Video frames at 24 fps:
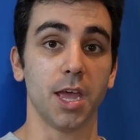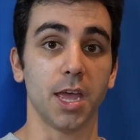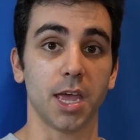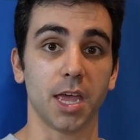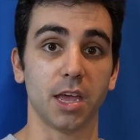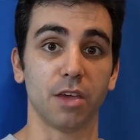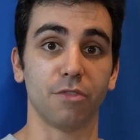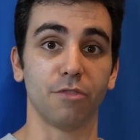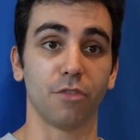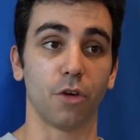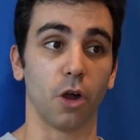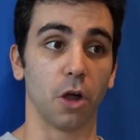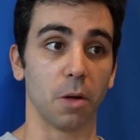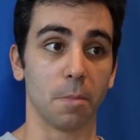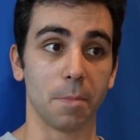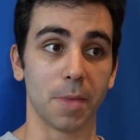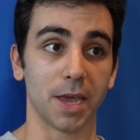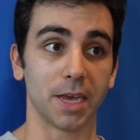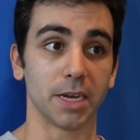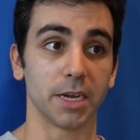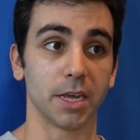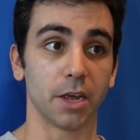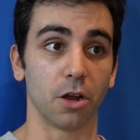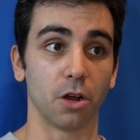if our
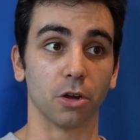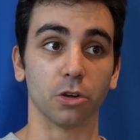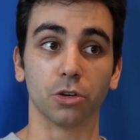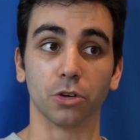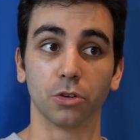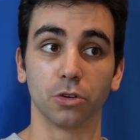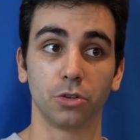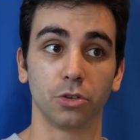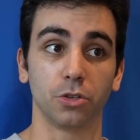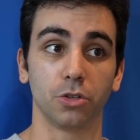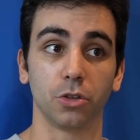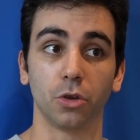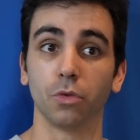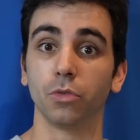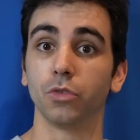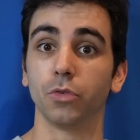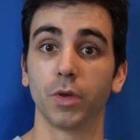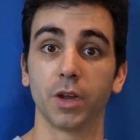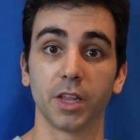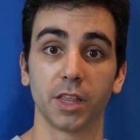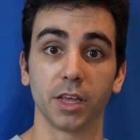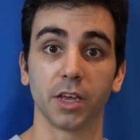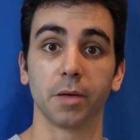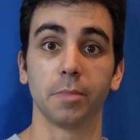main characters don't
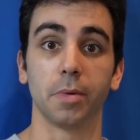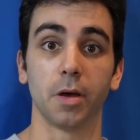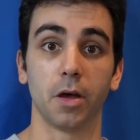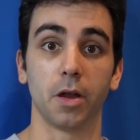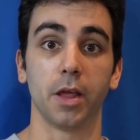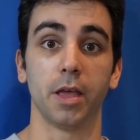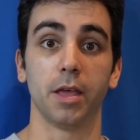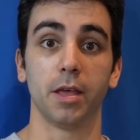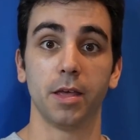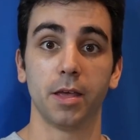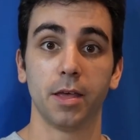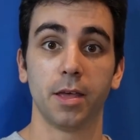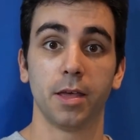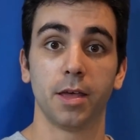do anything about it.